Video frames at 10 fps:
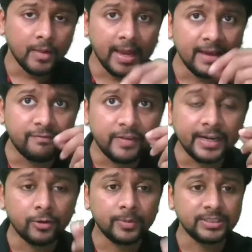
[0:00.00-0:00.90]
every
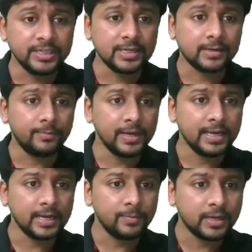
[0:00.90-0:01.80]
domestic company
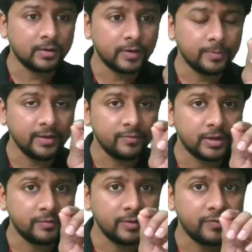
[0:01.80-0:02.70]
can be covered by
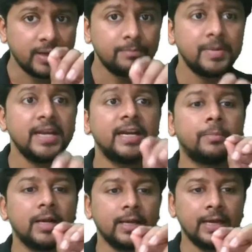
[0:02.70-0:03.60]

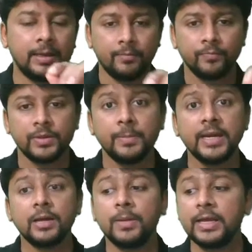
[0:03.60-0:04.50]
115BAA.
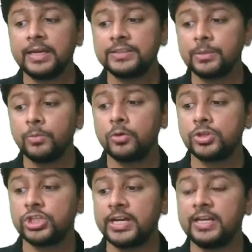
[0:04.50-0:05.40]
BAA is a more
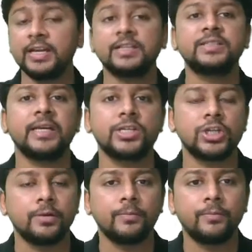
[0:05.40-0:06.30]
generic
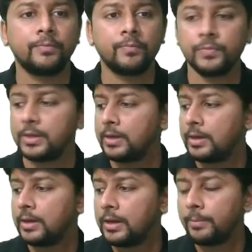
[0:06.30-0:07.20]
section.
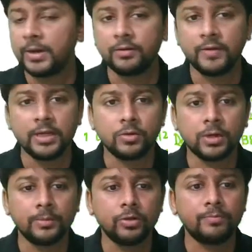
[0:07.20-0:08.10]
But when you
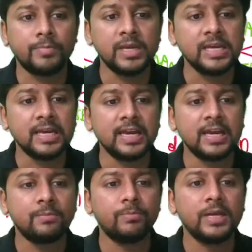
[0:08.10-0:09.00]
come to
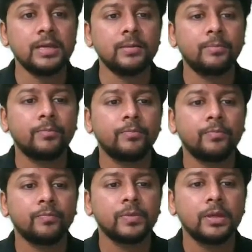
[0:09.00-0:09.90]
BAB,
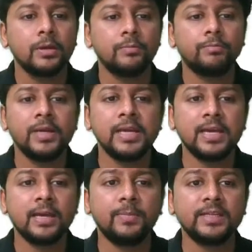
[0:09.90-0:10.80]

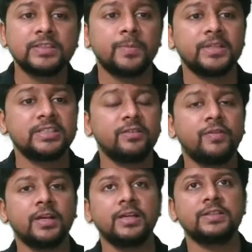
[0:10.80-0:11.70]
BAB
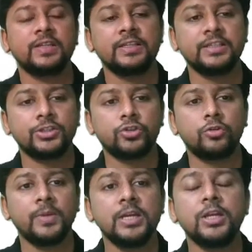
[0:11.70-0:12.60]
specifically says it should
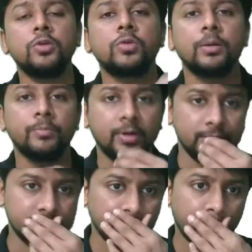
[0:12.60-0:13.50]
be new companies.
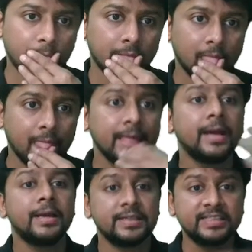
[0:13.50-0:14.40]

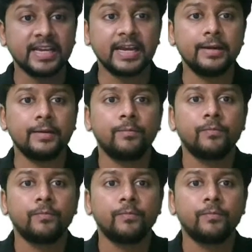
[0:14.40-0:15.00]
Second,